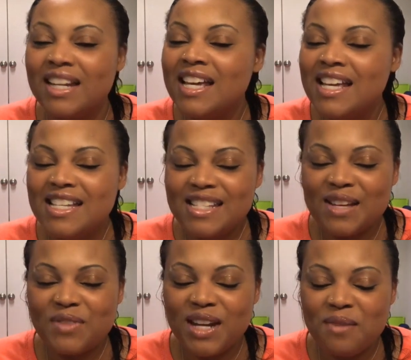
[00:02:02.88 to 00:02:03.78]
been
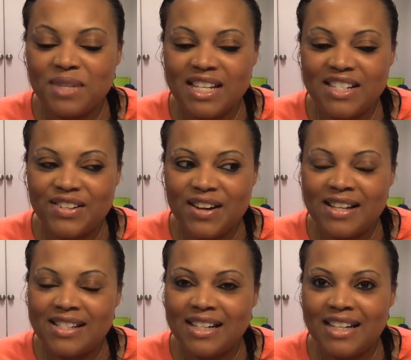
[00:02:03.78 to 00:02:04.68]
something I've been
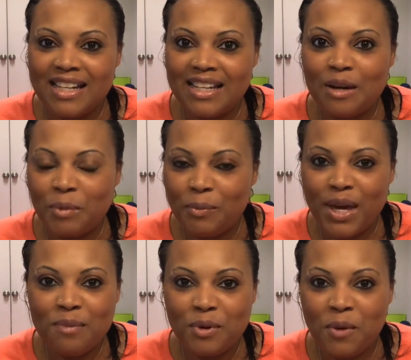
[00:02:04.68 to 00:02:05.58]
interested in. I'm a
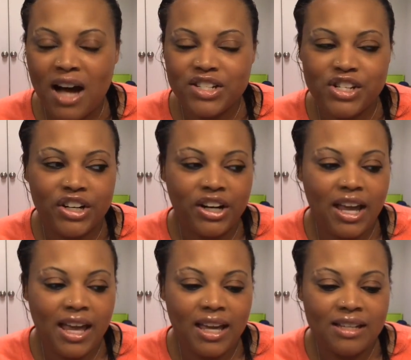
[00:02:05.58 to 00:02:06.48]
people watcher,
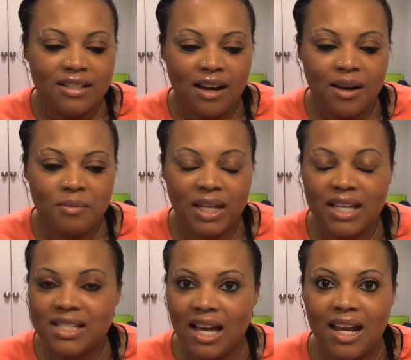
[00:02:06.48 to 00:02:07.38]
and like
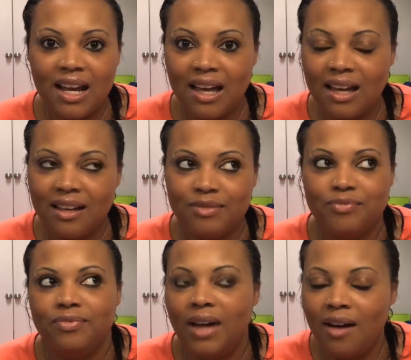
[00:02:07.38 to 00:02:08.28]
I said, I
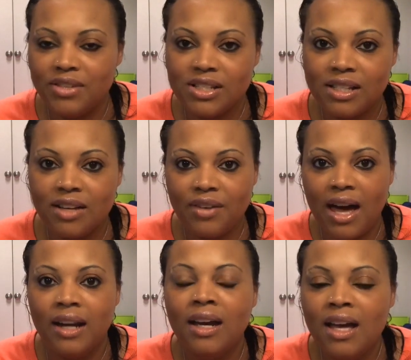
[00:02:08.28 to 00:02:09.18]
obviously have
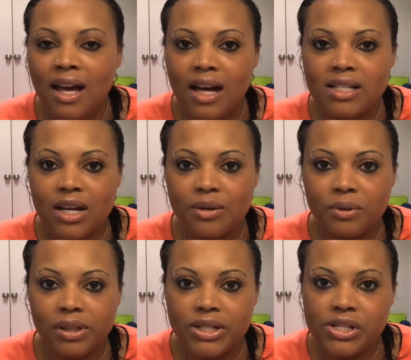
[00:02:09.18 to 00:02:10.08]
had a ton of
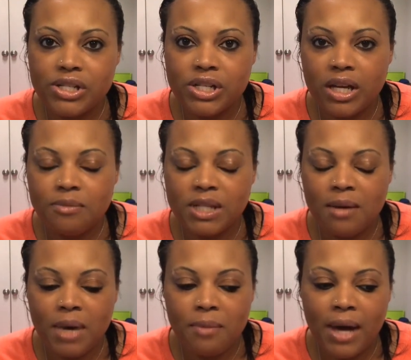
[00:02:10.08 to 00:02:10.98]
relationships
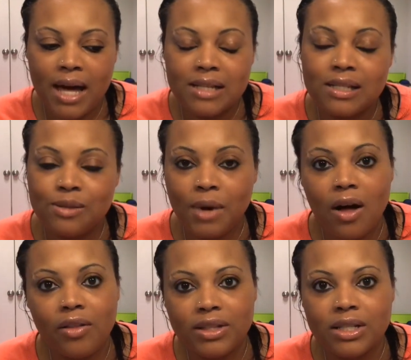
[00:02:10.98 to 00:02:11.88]
in my past as
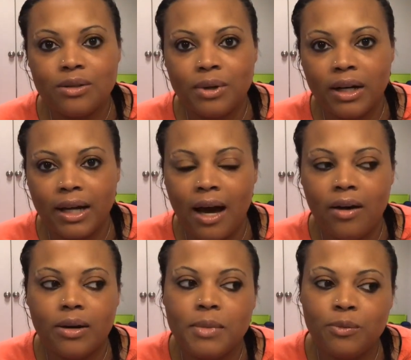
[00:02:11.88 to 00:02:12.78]
well that didn't work
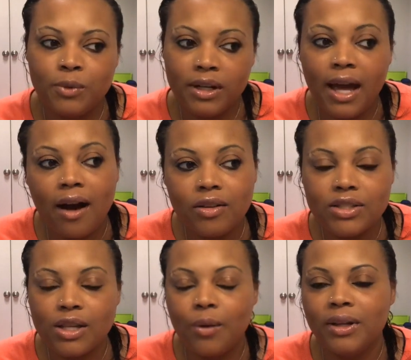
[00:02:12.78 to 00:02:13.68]
out. I'm in one now
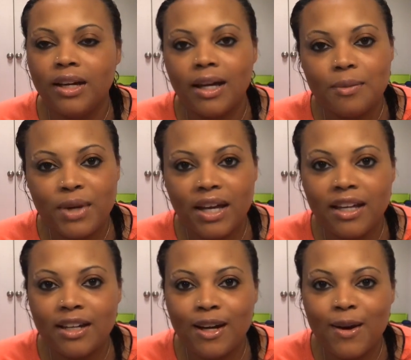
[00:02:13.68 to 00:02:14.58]
that's going good, but